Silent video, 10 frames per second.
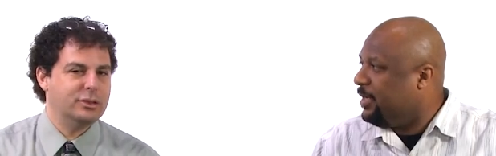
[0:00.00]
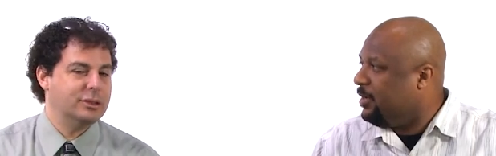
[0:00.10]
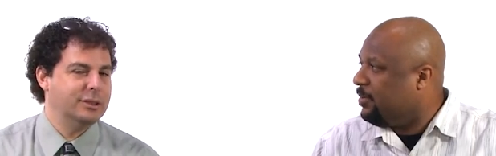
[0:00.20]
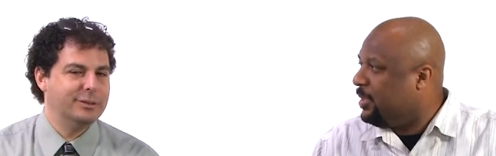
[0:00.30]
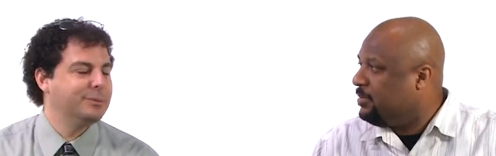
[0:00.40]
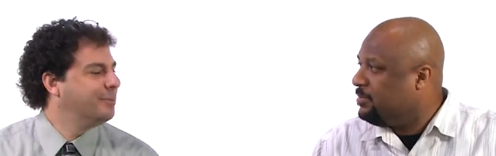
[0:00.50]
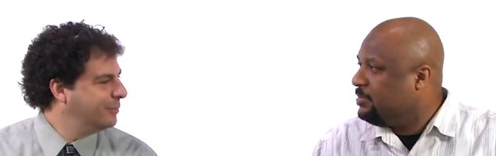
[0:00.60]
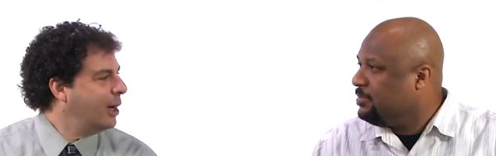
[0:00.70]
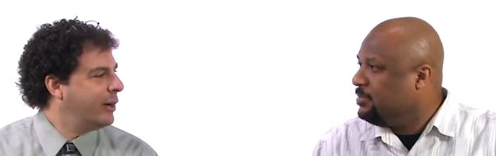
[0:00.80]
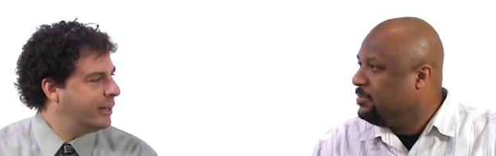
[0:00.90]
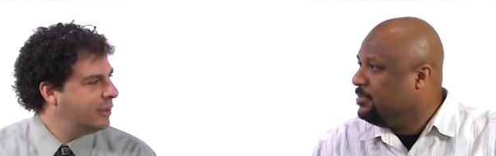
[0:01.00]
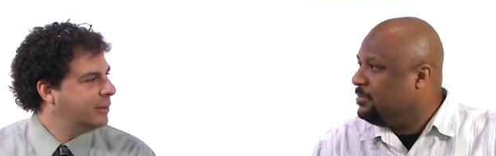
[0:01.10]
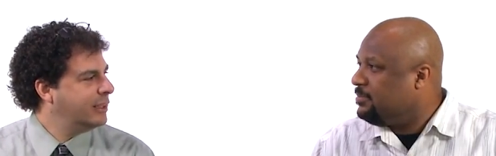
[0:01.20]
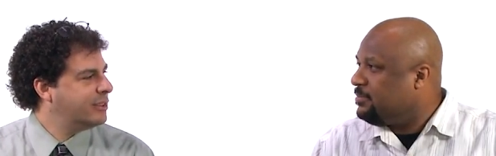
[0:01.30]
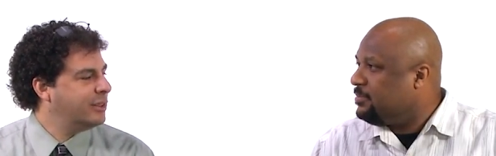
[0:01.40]
Speaker 1: pun here, but
Speaker 2: all right,
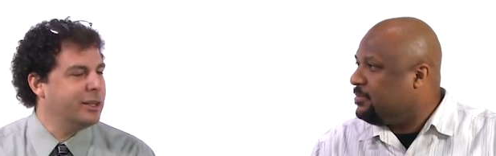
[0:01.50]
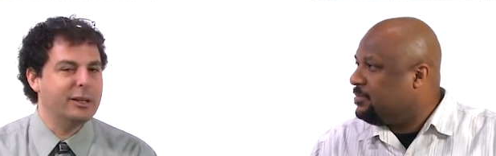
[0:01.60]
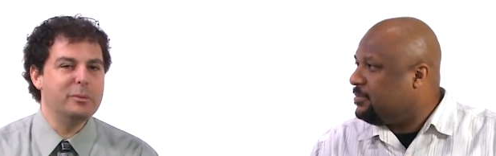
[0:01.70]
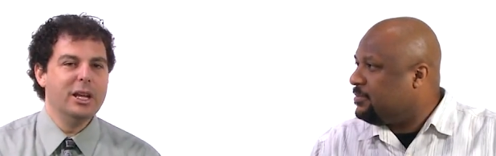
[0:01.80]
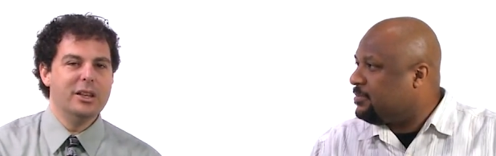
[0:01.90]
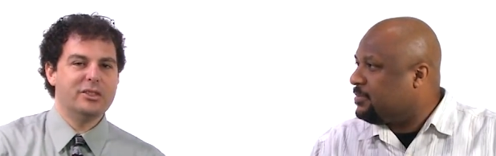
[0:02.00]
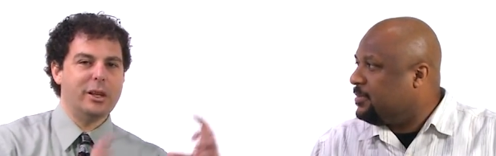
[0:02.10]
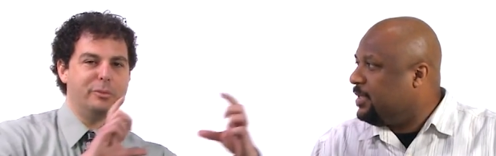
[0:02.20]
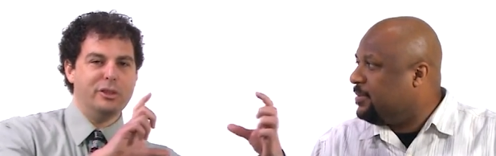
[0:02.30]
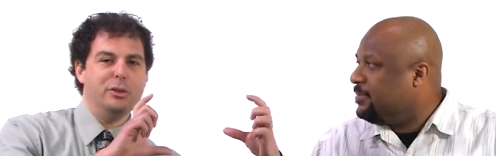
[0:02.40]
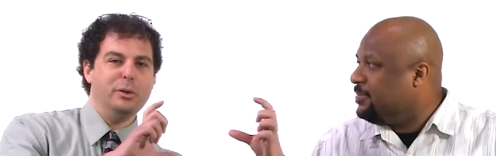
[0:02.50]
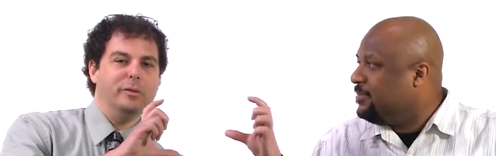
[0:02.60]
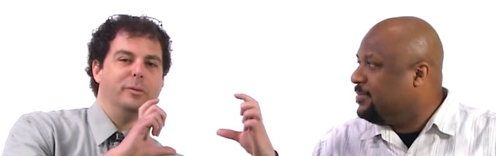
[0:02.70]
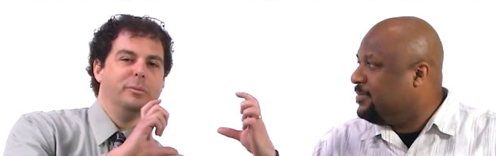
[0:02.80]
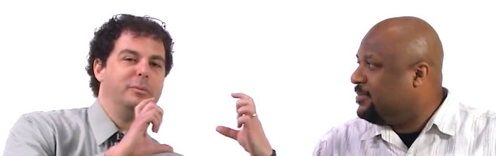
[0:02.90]
let's uh, substitute
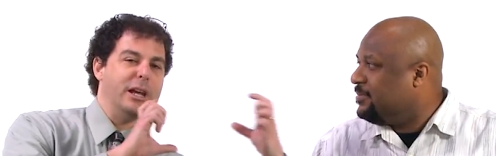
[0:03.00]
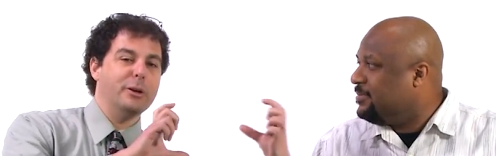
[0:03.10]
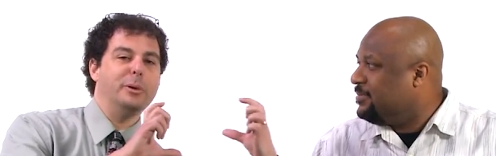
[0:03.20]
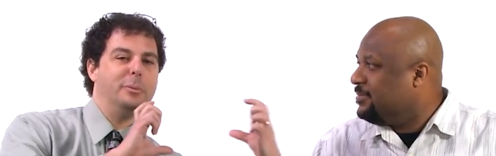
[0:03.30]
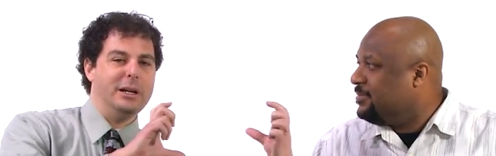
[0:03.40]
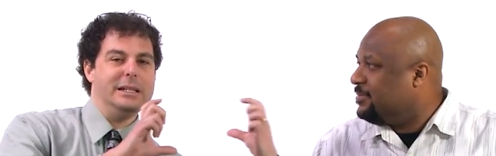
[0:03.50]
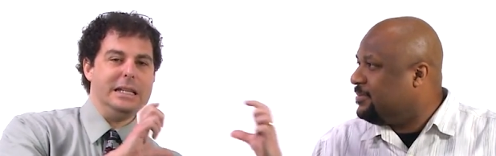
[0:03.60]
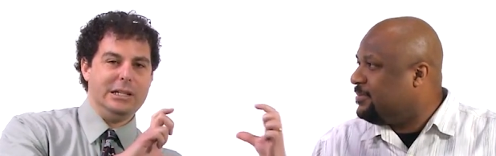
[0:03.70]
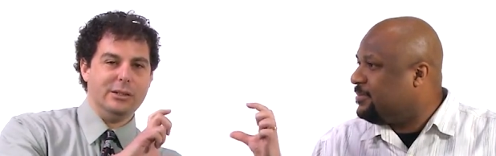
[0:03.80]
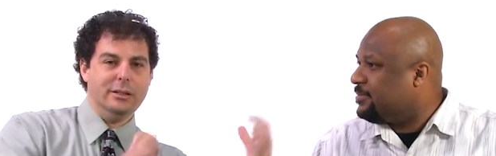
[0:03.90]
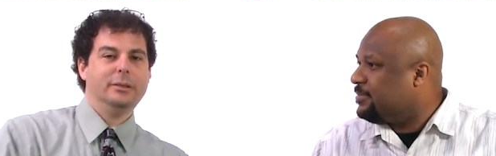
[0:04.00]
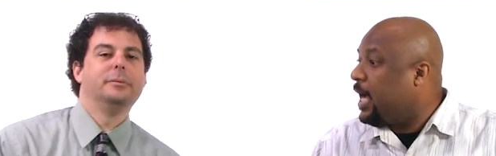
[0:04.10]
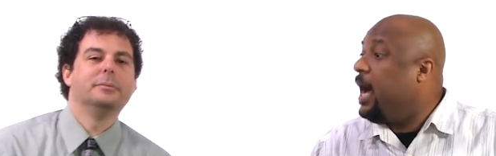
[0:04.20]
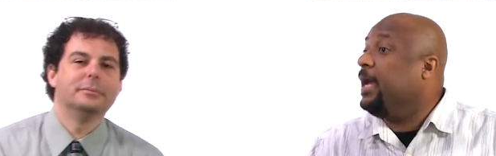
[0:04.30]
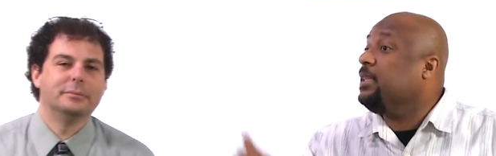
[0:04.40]
terrible pun here.
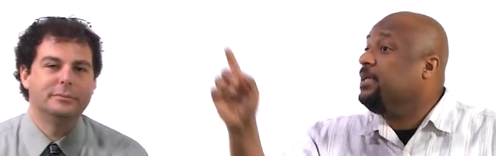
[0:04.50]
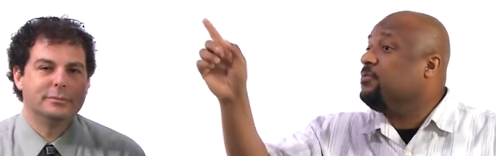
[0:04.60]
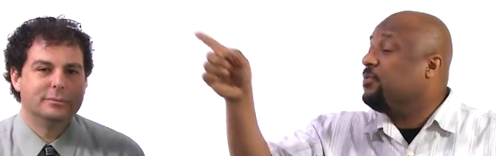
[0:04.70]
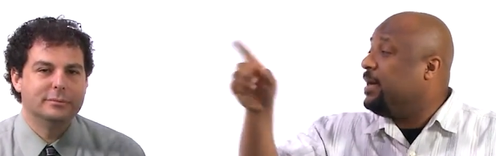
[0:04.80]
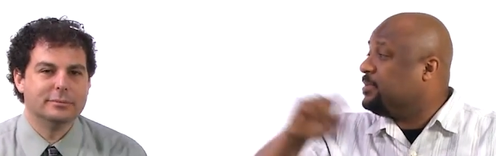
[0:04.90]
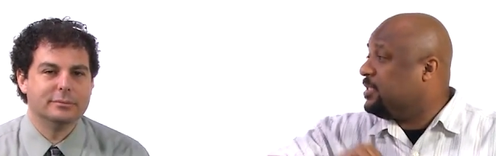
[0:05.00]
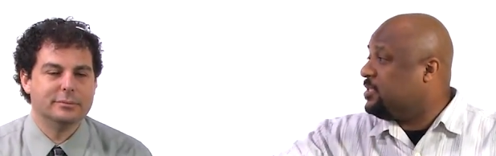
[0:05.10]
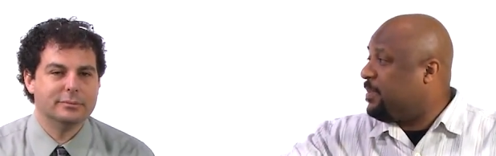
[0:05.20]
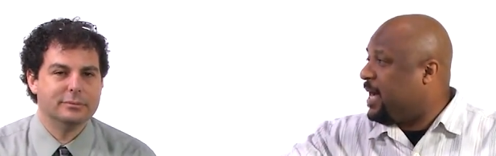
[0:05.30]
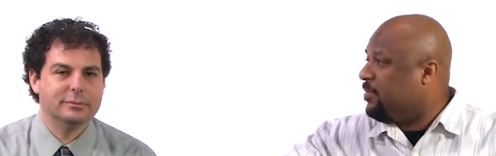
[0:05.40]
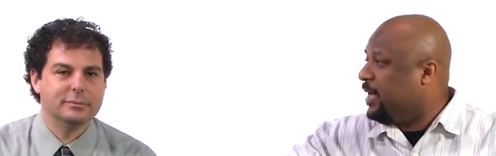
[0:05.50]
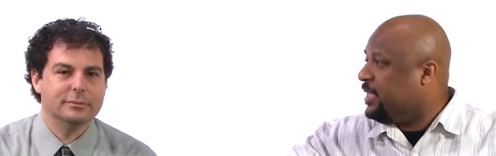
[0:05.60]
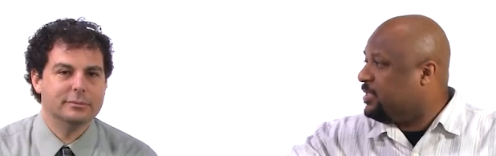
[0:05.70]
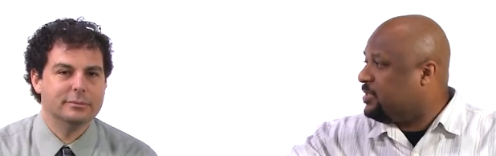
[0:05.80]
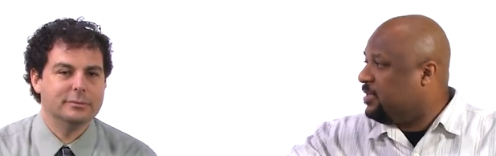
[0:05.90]
Speaker 1: Ah, it leaves drops that spot, right?
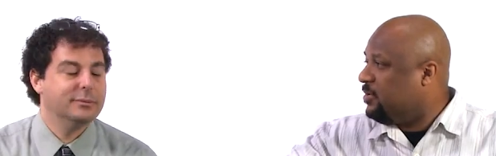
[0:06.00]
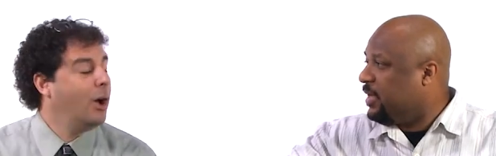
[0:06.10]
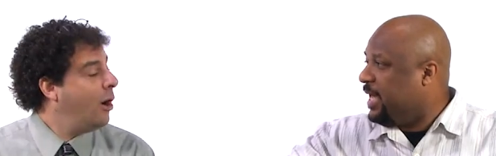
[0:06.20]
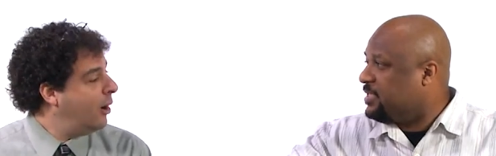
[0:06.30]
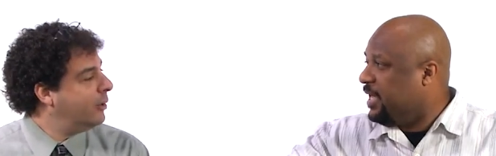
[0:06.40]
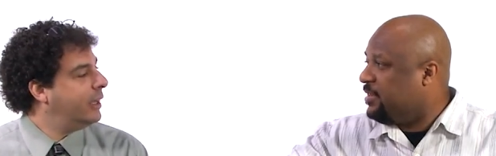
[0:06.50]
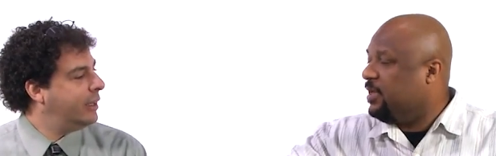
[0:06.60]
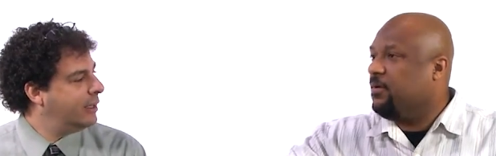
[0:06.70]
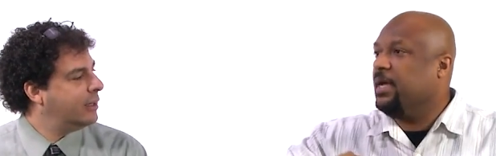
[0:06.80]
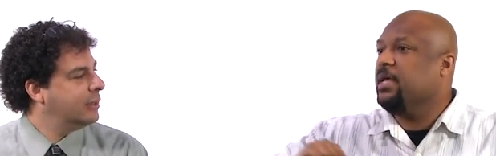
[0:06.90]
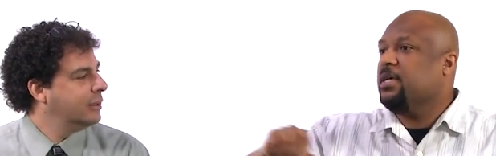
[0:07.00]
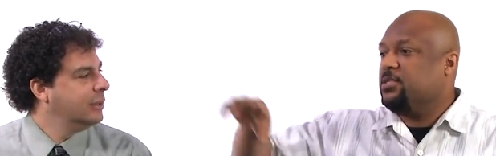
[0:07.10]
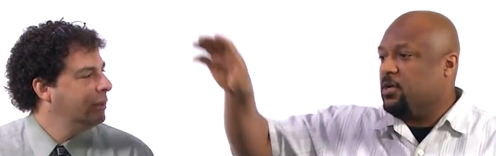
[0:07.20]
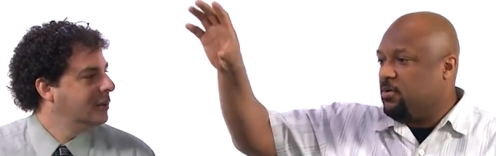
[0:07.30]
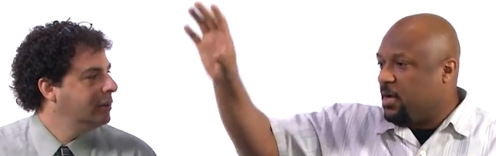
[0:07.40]
That's the whole. Oh, cascade oh yeah, thing, yeah, yeah.
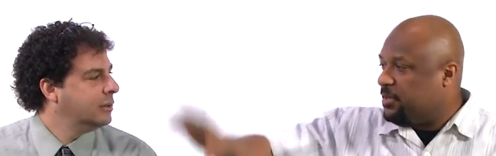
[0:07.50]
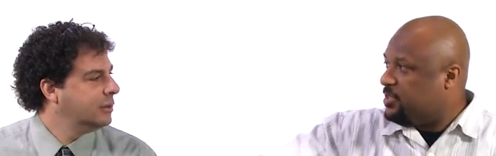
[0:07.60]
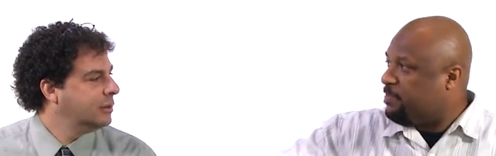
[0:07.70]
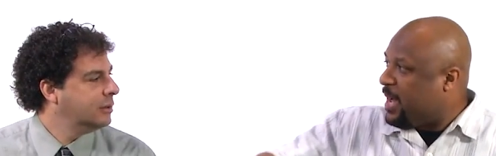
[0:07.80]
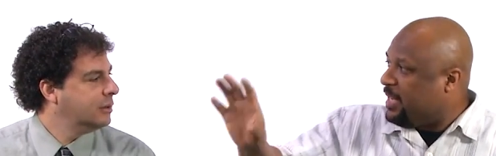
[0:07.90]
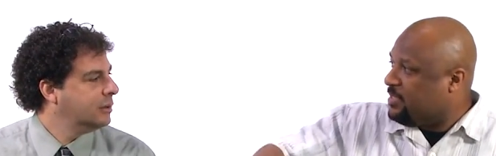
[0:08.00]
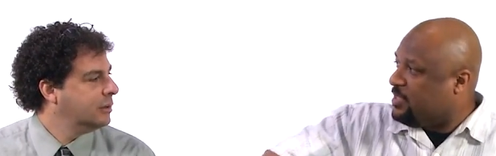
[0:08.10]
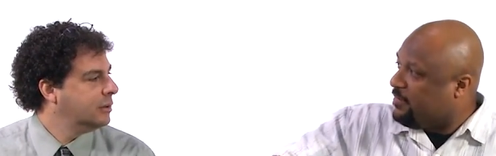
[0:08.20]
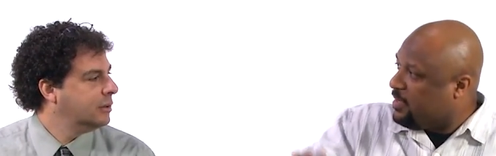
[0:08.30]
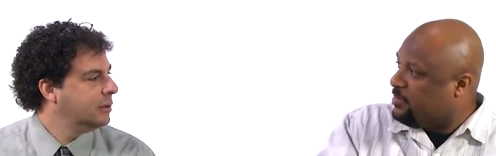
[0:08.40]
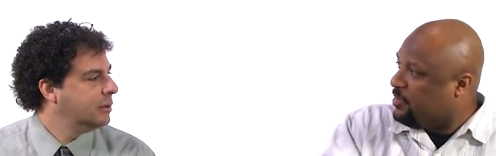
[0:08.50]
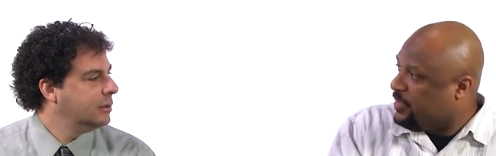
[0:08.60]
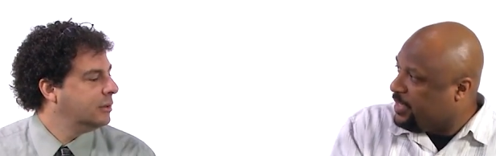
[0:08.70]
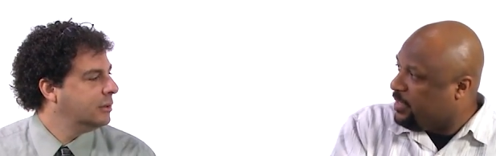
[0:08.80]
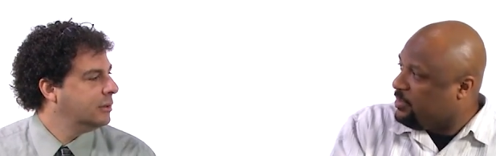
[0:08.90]
So all the spotting stuff comes over
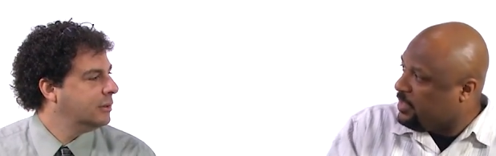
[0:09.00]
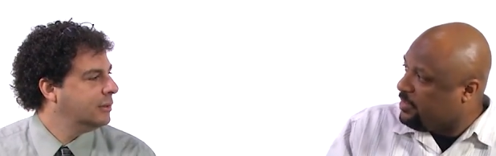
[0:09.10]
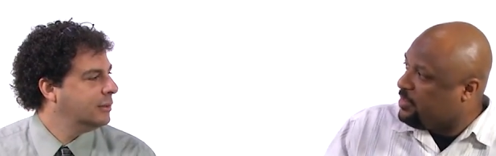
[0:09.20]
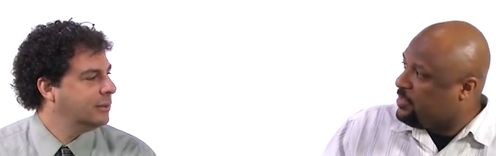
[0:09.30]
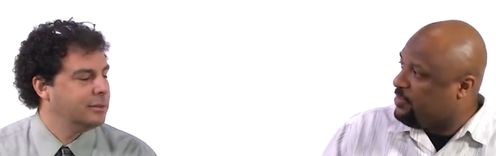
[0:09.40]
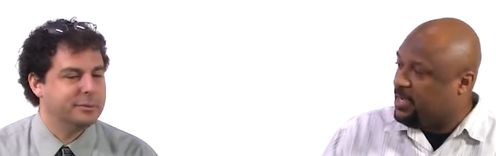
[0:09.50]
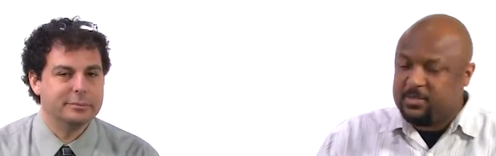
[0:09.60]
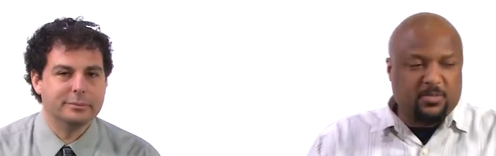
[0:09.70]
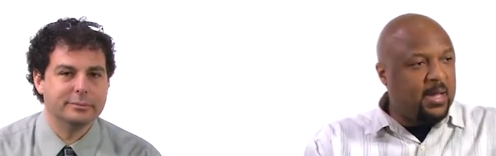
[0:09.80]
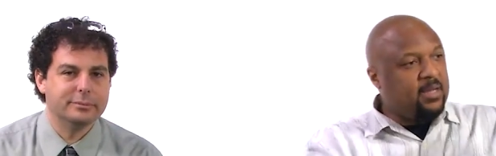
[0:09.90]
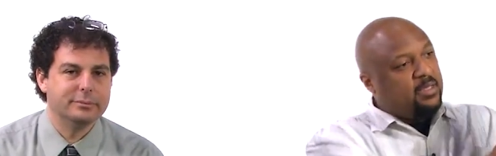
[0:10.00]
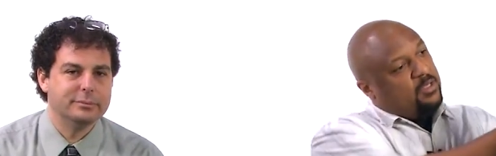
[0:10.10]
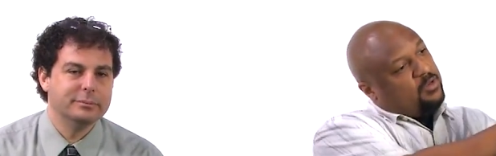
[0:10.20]
here. Think of those as drops that spot, and